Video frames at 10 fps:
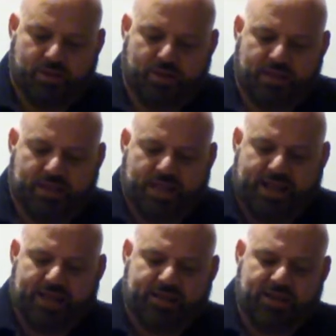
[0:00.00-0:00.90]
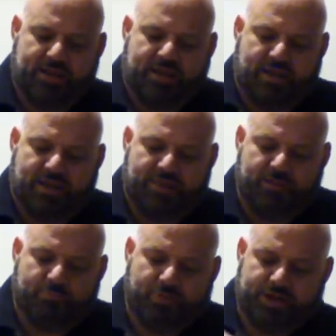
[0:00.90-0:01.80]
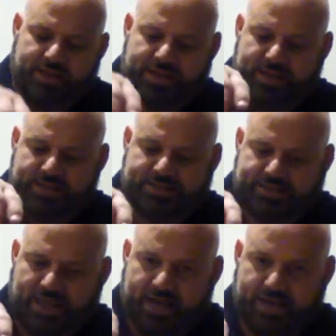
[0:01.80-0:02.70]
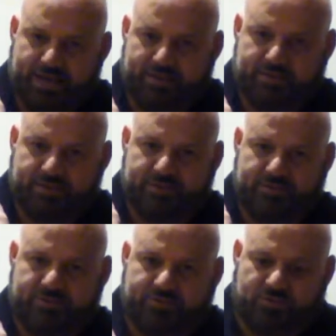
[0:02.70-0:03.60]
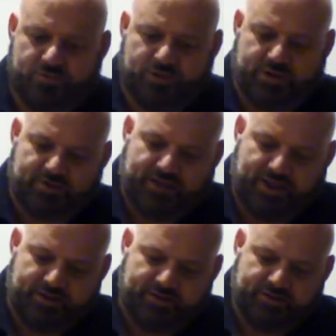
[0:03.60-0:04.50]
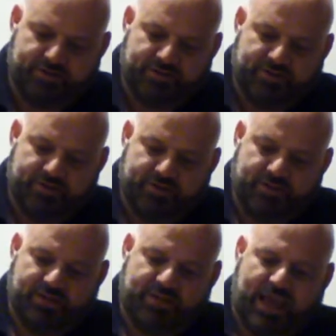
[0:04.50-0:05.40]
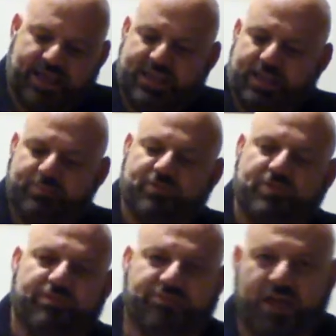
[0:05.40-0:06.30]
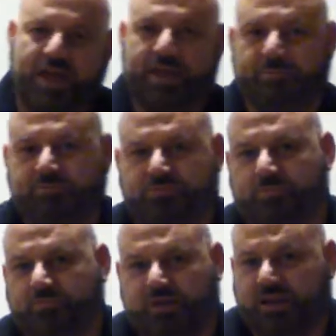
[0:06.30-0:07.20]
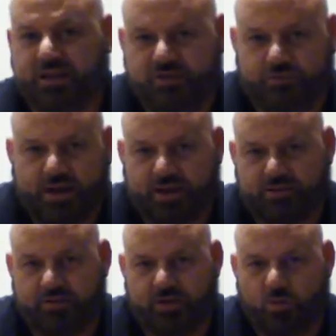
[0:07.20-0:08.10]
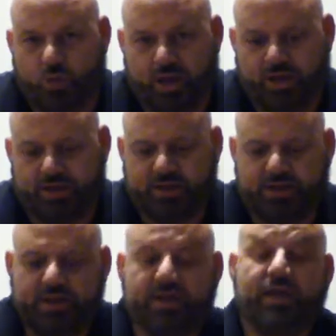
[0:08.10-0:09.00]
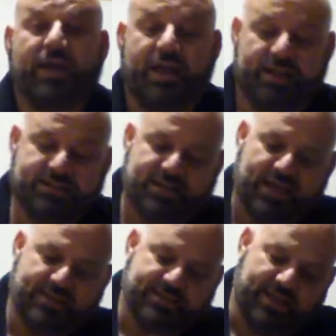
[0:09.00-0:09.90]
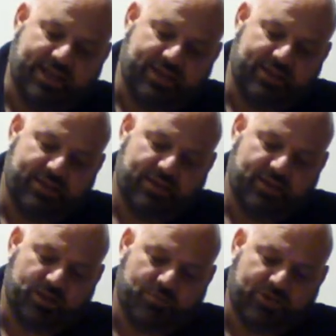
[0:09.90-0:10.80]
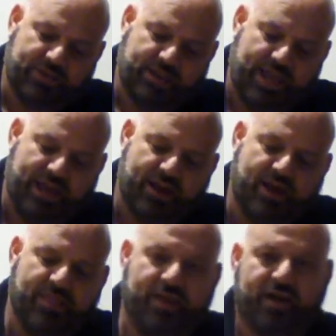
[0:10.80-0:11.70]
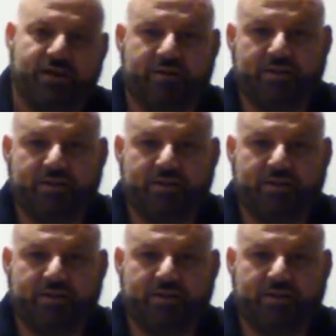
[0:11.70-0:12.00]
light it, and then put it inside this tuna container. That keeps the flame from getting direct wind, and it stays lit. You put the can on there,